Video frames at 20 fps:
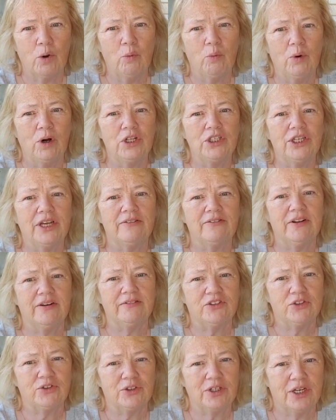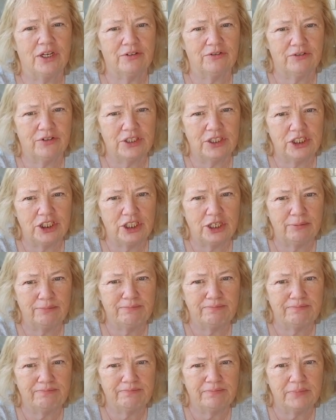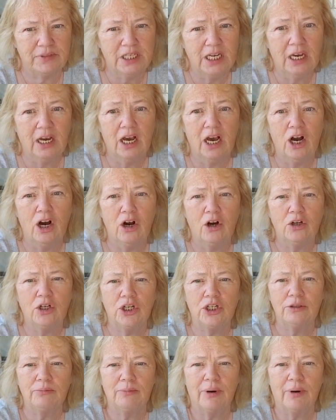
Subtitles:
Well, and you have to have a certain kind of friendship. Oh, good.